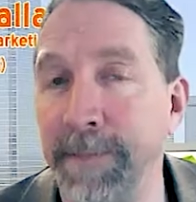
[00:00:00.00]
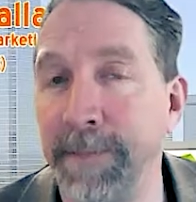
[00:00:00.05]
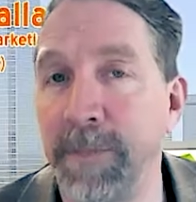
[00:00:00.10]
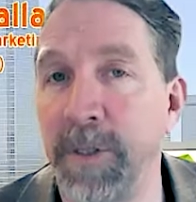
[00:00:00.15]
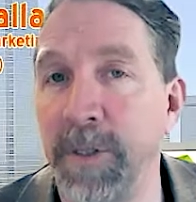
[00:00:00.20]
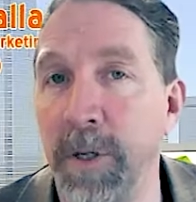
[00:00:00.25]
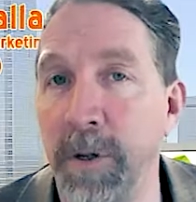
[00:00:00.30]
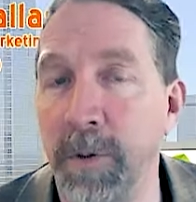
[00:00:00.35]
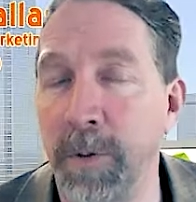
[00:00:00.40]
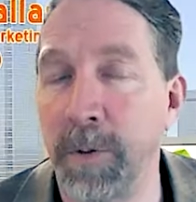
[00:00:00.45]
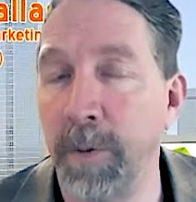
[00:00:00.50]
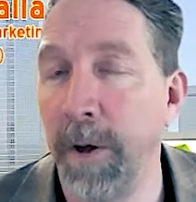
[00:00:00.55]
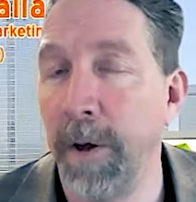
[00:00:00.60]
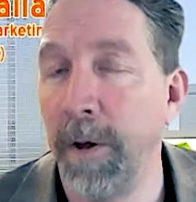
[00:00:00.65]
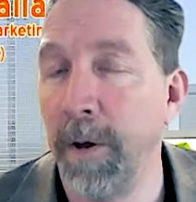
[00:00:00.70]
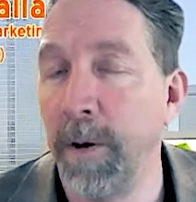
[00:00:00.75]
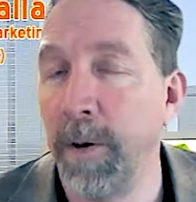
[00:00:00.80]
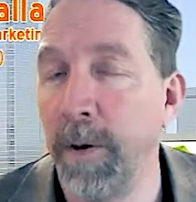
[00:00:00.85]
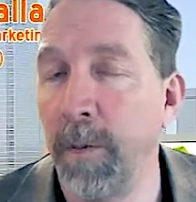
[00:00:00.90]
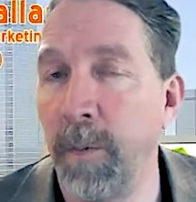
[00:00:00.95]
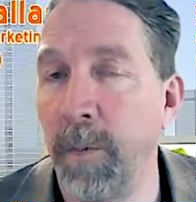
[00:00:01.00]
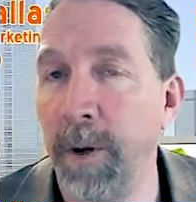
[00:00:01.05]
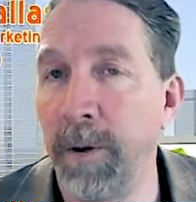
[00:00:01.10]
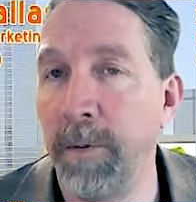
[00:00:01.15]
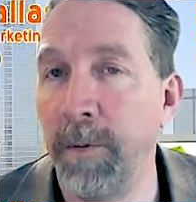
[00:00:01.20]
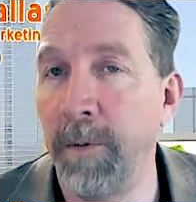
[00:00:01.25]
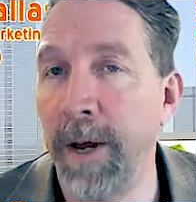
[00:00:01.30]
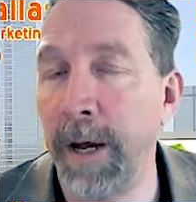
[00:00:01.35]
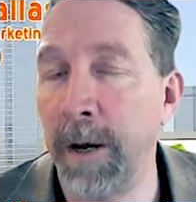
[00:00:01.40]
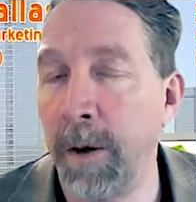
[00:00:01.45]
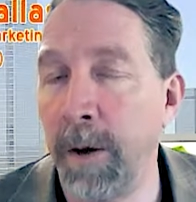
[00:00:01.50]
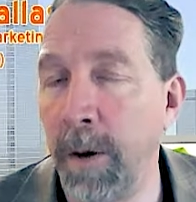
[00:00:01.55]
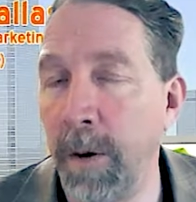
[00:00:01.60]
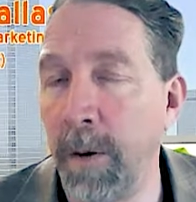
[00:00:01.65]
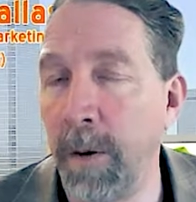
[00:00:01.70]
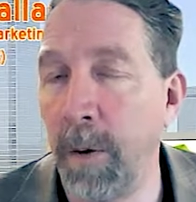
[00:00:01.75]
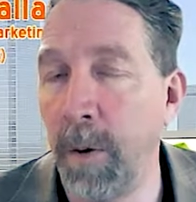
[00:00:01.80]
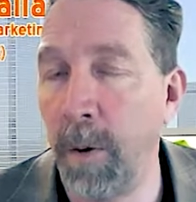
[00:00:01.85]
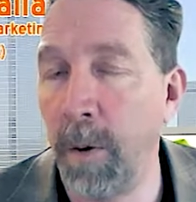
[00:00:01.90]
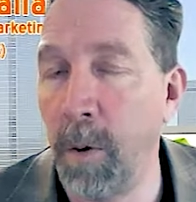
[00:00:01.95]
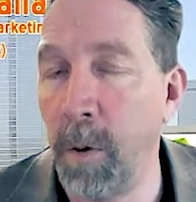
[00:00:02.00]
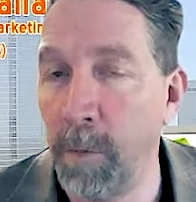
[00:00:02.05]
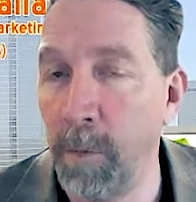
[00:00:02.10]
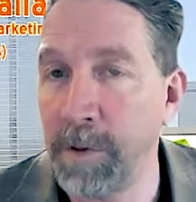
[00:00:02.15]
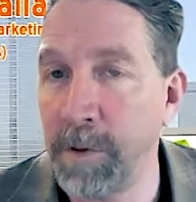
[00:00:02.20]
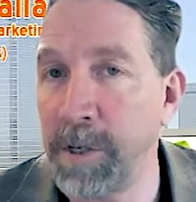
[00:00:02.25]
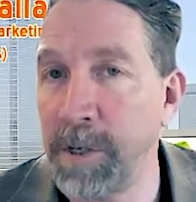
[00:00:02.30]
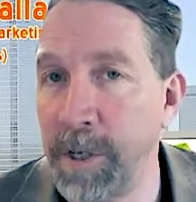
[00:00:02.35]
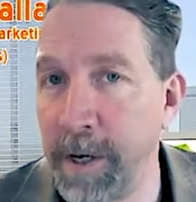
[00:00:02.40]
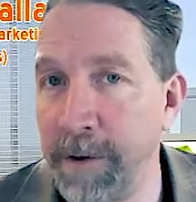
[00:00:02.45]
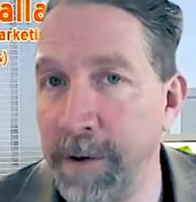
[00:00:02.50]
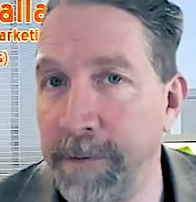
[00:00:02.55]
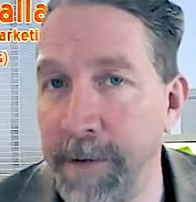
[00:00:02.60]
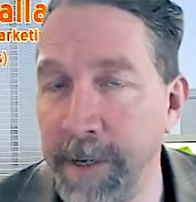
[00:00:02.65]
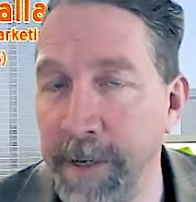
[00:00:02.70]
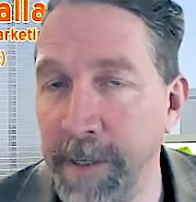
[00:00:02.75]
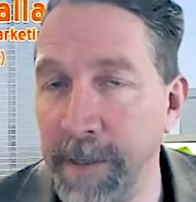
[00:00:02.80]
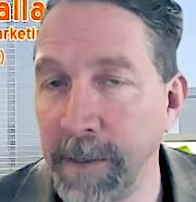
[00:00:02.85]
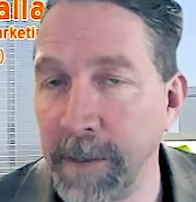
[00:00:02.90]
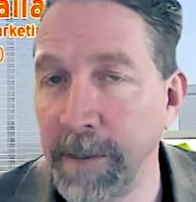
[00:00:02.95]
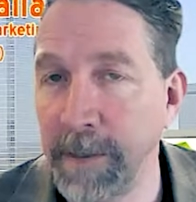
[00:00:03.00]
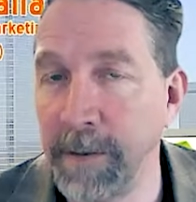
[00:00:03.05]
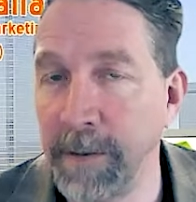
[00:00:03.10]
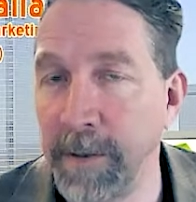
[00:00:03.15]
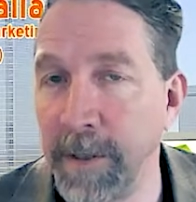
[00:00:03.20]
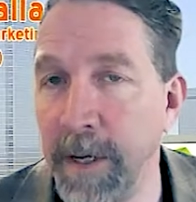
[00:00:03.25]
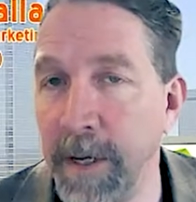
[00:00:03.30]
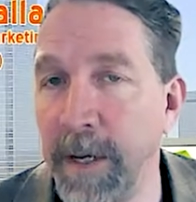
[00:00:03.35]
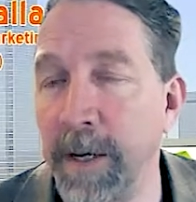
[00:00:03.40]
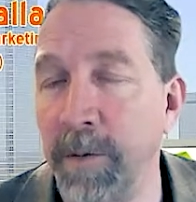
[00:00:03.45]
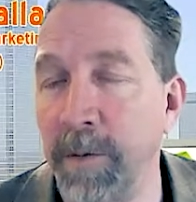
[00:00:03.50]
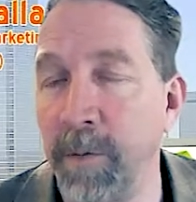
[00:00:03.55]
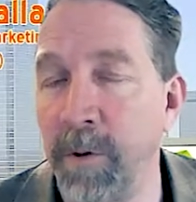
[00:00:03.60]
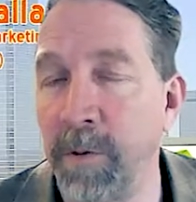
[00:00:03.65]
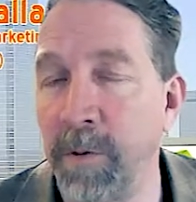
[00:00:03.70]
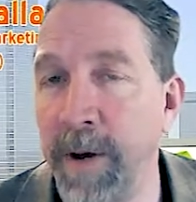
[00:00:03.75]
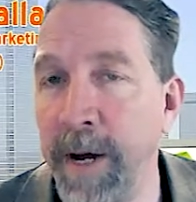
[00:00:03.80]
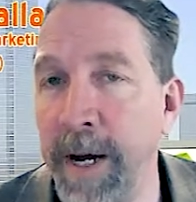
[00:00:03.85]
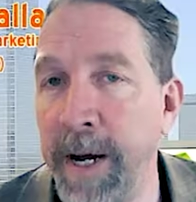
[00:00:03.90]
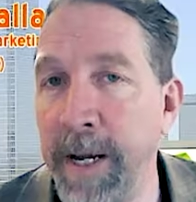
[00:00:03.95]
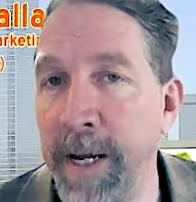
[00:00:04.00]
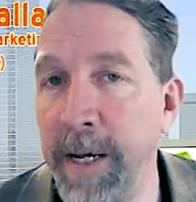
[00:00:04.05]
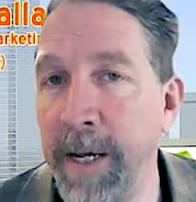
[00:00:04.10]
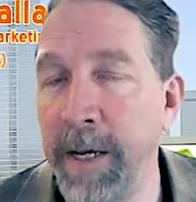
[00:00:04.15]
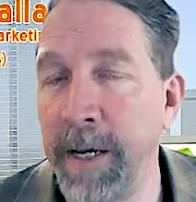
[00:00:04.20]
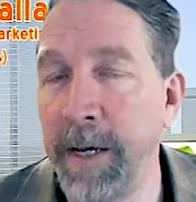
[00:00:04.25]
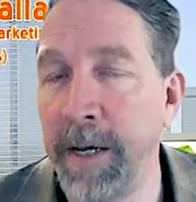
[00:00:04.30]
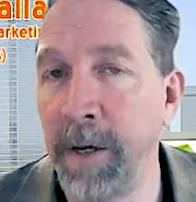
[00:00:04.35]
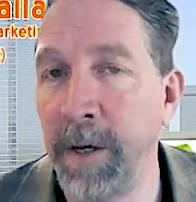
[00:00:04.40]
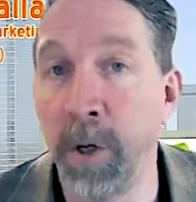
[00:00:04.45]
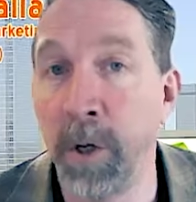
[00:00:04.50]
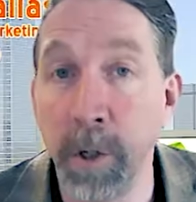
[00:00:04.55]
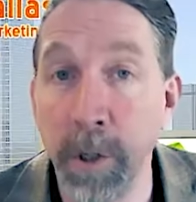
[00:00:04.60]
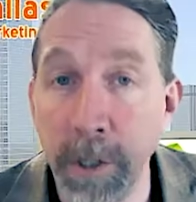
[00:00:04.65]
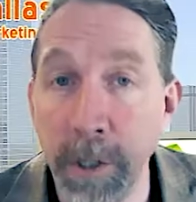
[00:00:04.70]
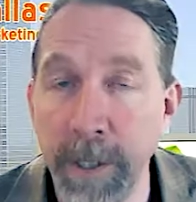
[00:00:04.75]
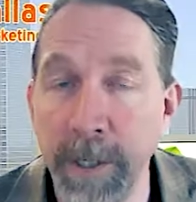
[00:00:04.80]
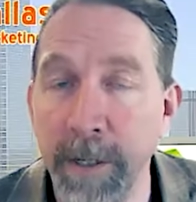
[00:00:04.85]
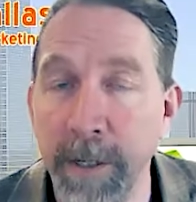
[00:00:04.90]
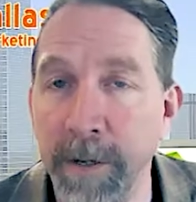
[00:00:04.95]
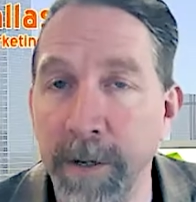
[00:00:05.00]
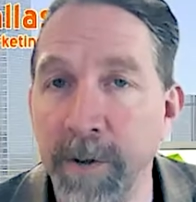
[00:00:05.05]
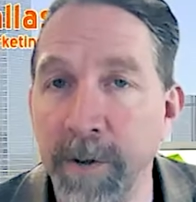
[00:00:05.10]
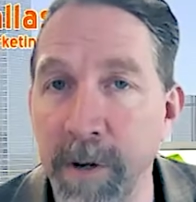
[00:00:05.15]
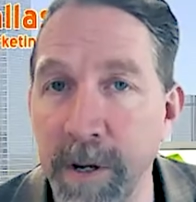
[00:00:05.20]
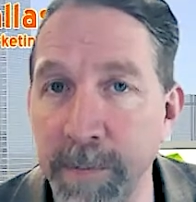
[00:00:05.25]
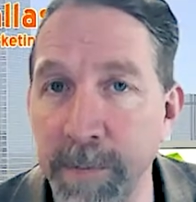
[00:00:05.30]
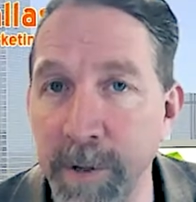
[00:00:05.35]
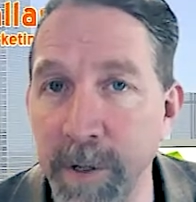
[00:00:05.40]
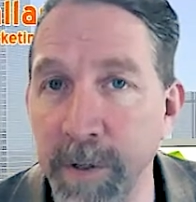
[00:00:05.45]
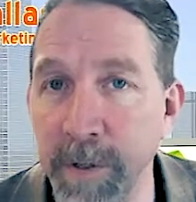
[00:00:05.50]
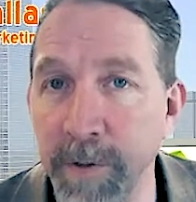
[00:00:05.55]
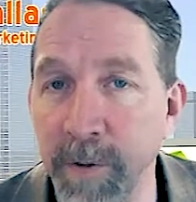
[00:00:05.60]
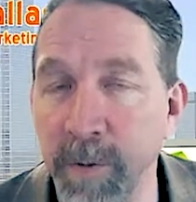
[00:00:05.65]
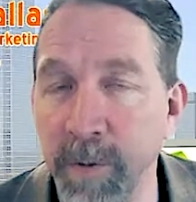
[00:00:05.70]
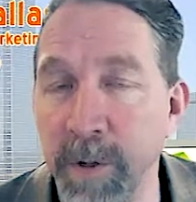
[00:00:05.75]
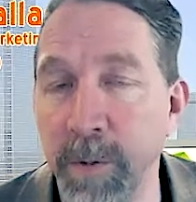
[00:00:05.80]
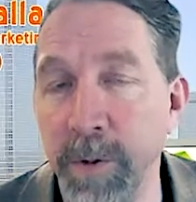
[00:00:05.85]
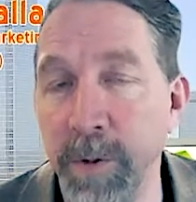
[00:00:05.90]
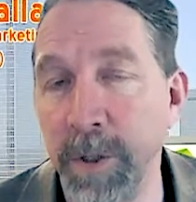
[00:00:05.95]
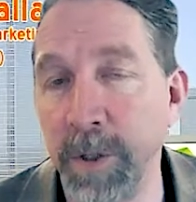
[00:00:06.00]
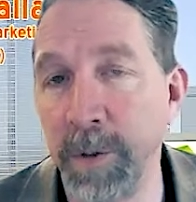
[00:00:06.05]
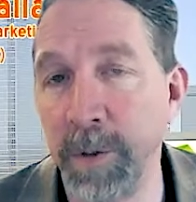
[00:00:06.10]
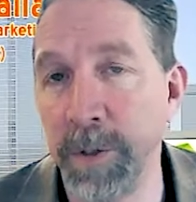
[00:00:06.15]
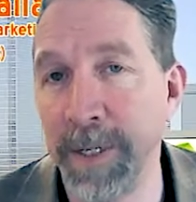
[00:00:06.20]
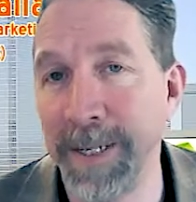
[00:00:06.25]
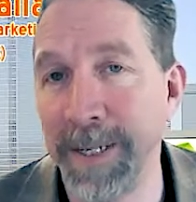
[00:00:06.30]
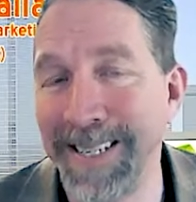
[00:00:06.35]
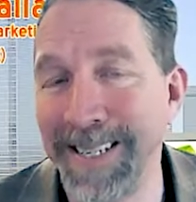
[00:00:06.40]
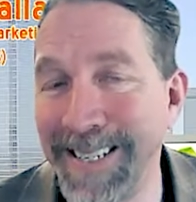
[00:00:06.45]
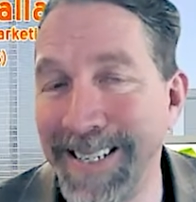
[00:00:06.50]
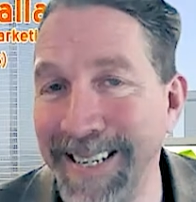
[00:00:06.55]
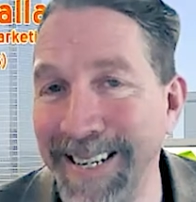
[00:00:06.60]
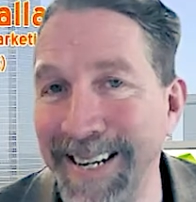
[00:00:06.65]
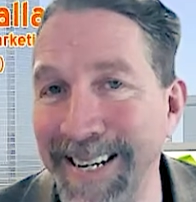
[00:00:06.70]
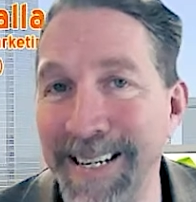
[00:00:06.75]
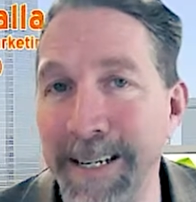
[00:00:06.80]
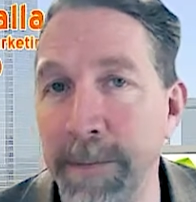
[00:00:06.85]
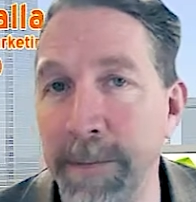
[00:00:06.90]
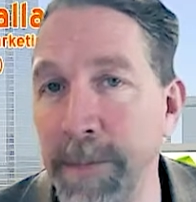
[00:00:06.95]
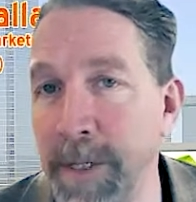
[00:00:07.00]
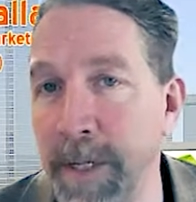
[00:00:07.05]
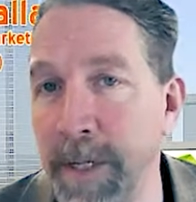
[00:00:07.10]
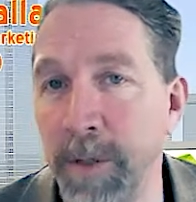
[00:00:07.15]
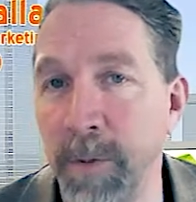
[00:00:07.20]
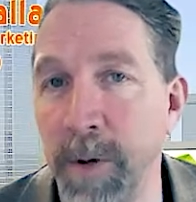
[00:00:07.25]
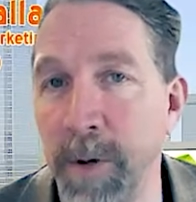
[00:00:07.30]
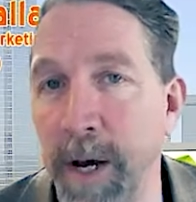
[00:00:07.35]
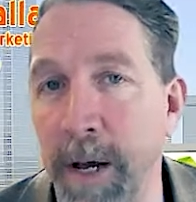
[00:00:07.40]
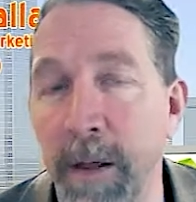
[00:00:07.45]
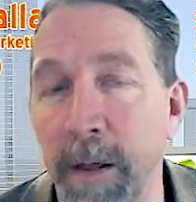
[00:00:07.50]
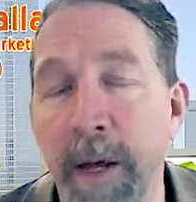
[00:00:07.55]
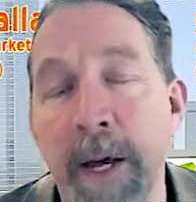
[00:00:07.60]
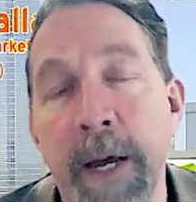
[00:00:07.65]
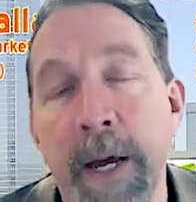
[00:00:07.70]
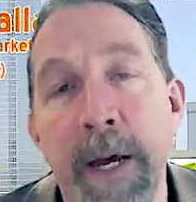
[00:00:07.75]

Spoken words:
So we're not overstuffing, and we're writing good descriptions where we're using synonyms as well.